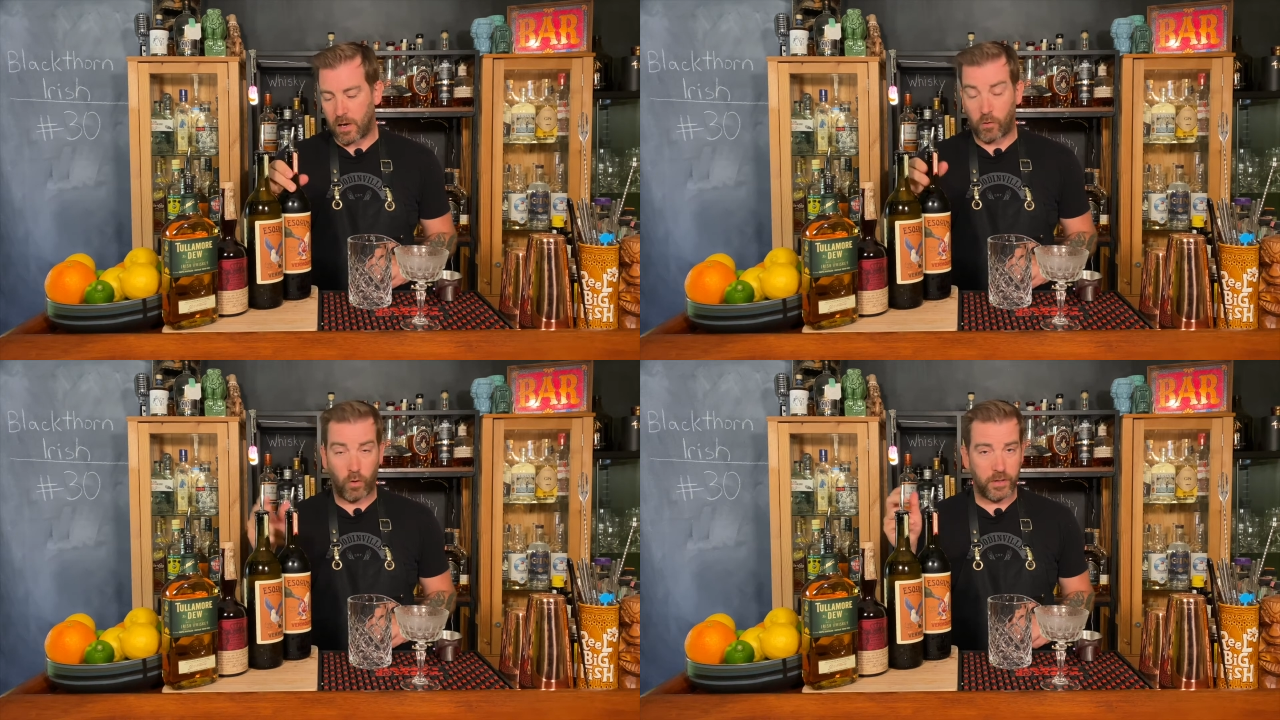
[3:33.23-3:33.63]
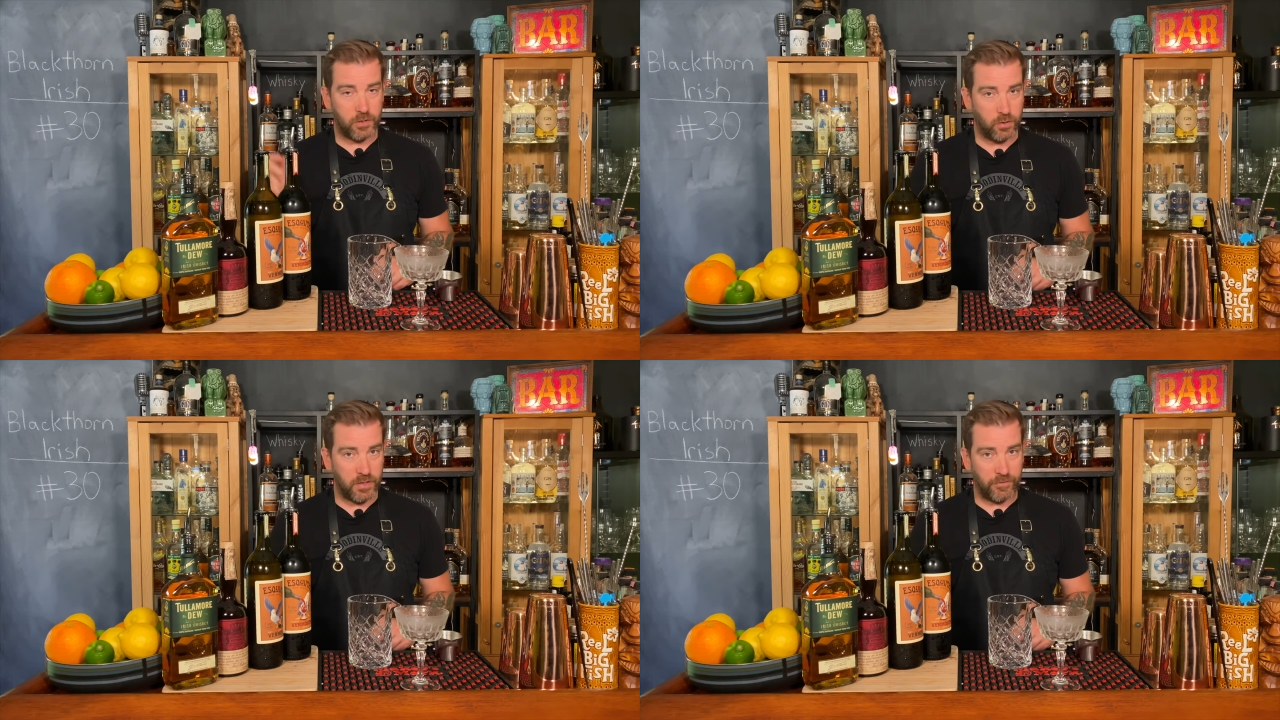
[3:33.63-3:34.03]
according
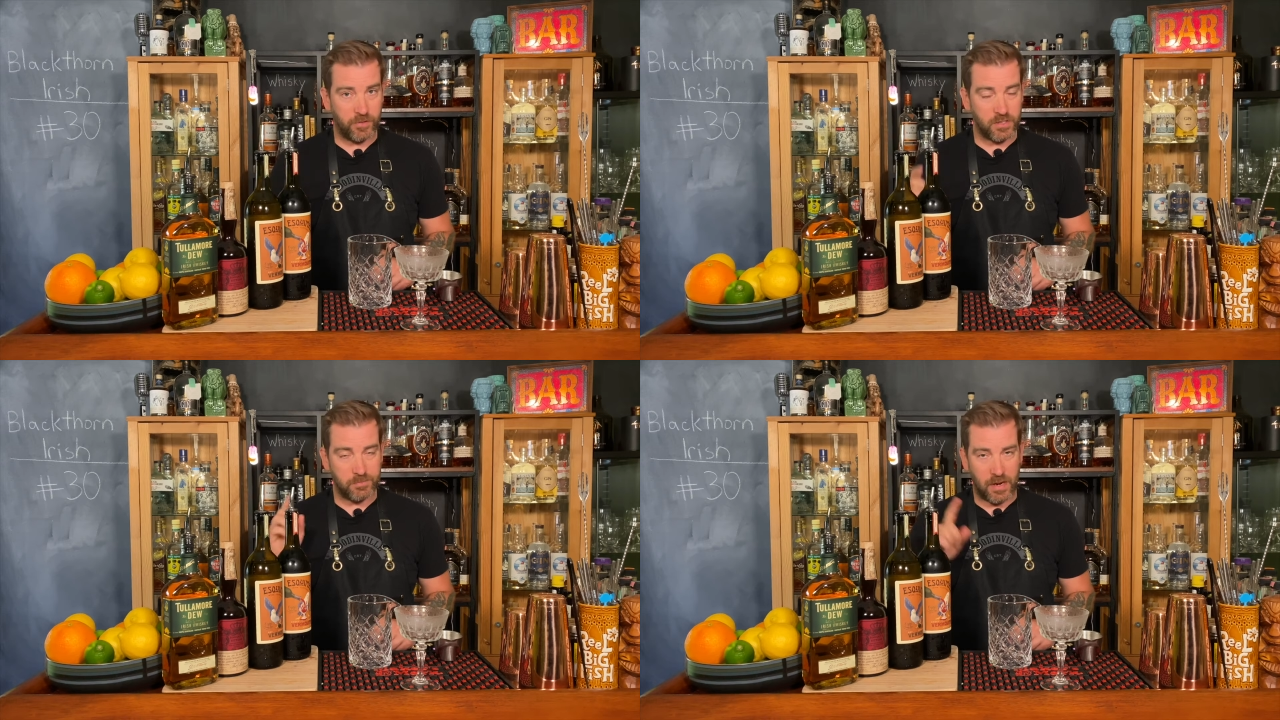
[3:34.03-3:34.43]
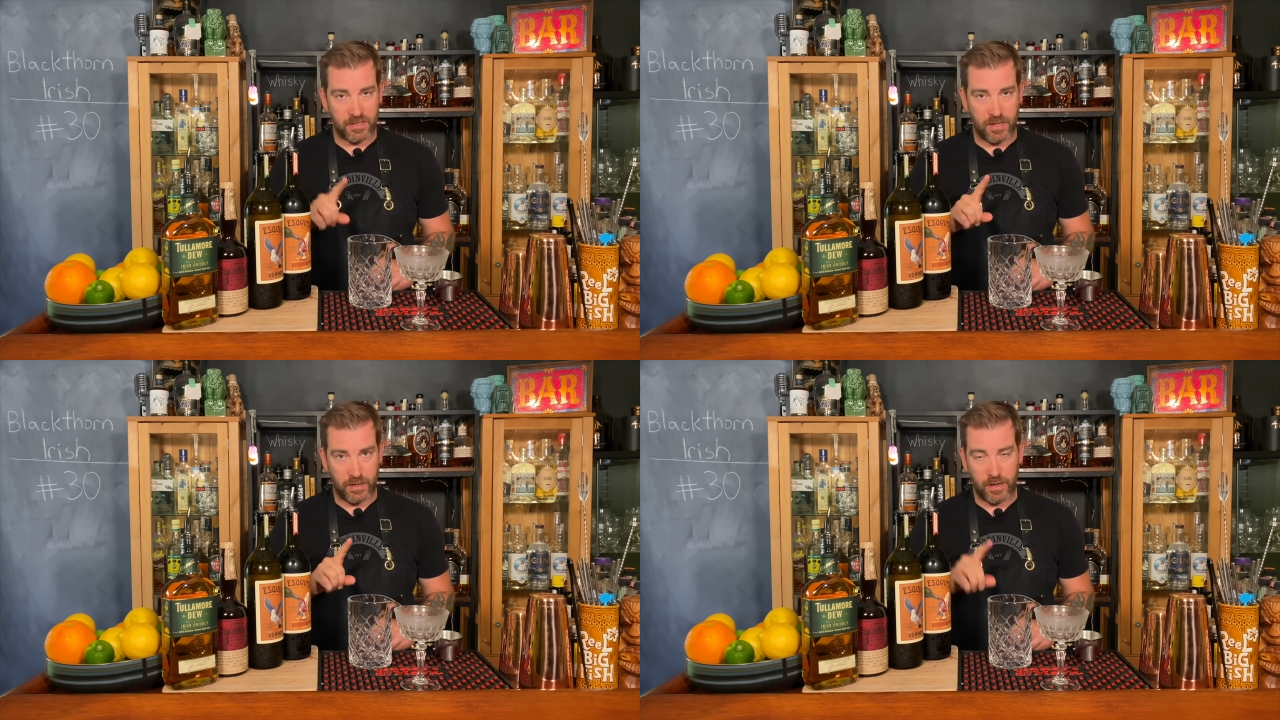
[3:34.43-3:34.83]
to the Difford specs
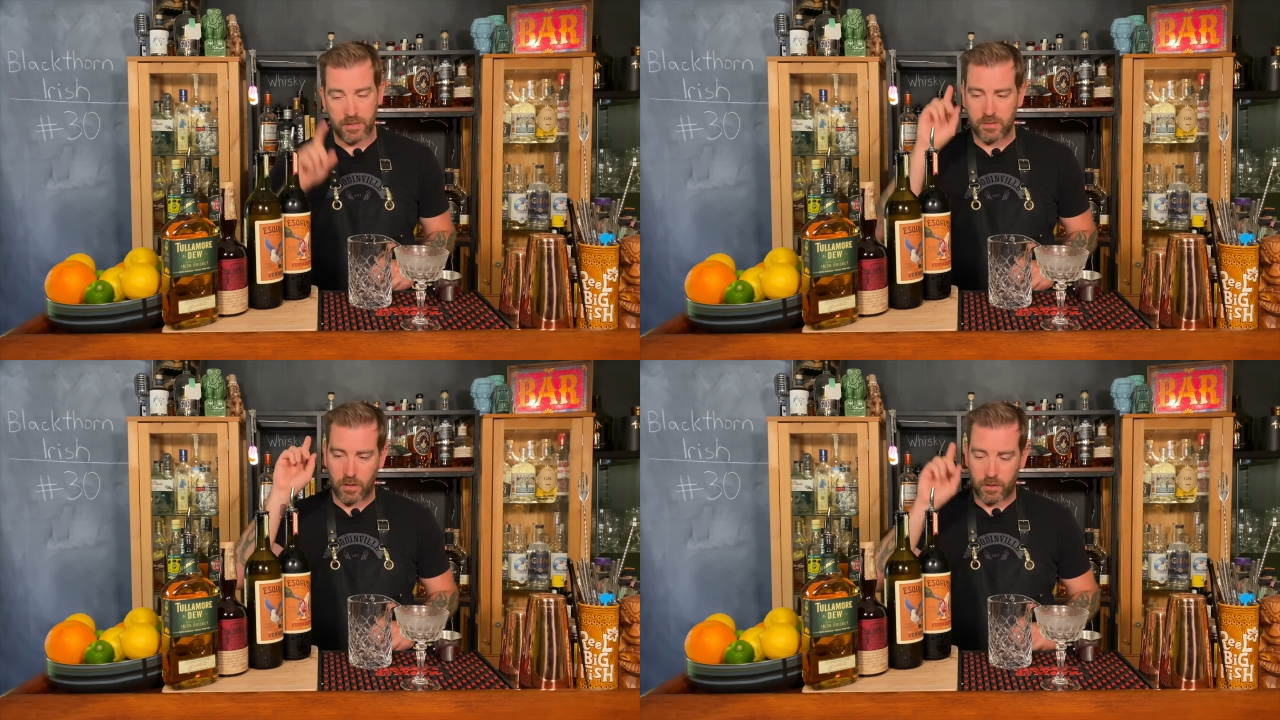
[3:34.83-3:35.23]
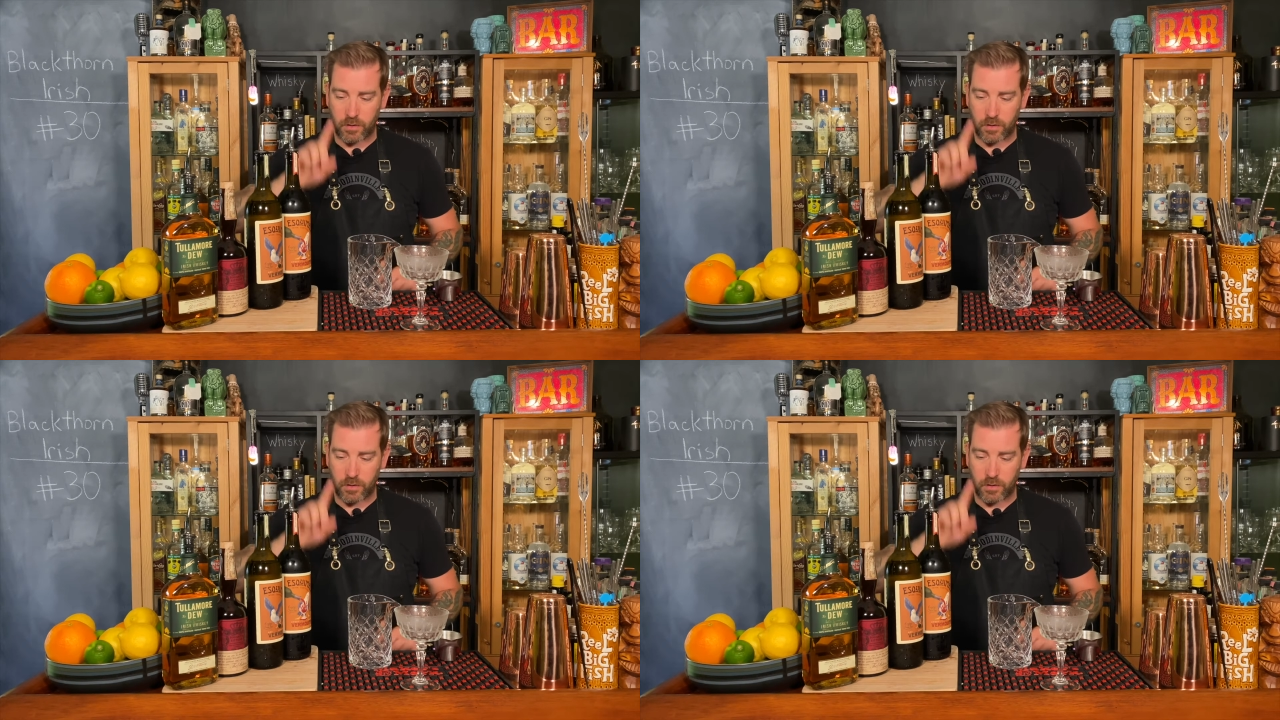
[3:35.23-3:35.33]
that is,